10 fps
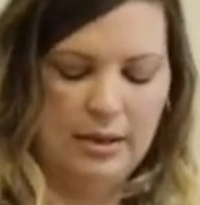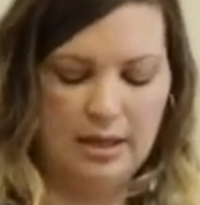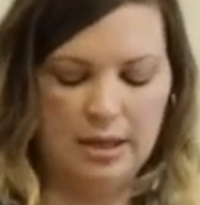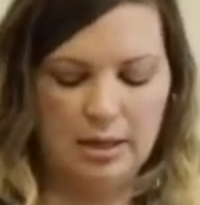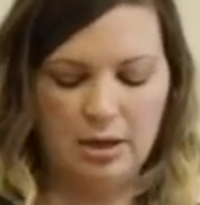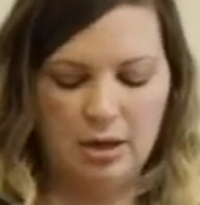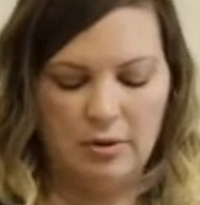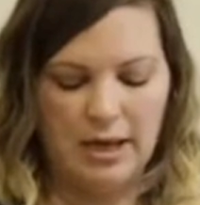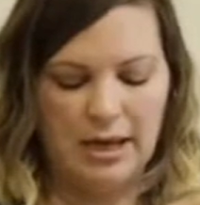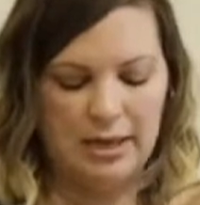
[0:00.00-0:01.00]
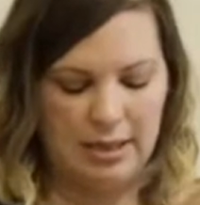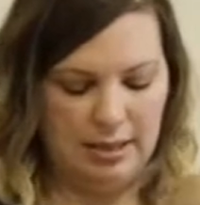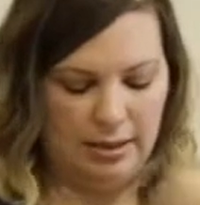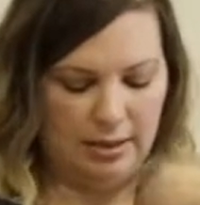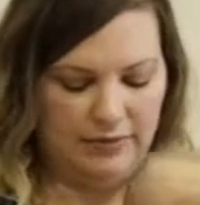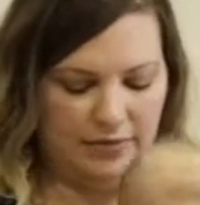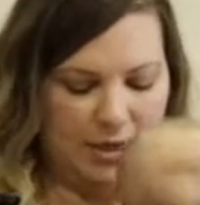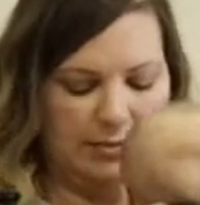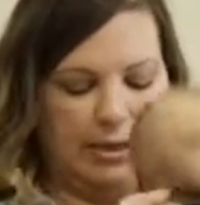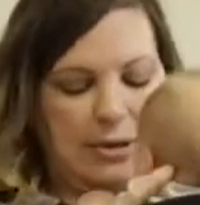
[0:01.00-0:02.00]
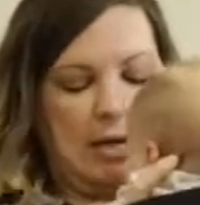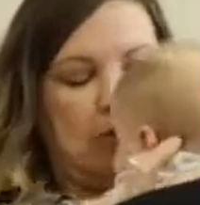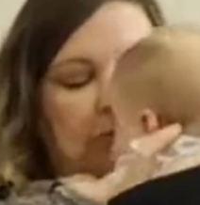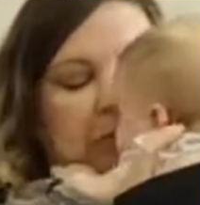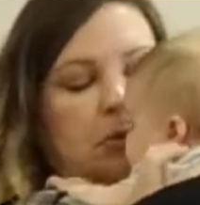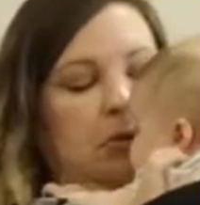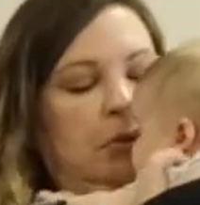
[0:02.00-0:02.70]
And then I can go ahead and lift my baby out.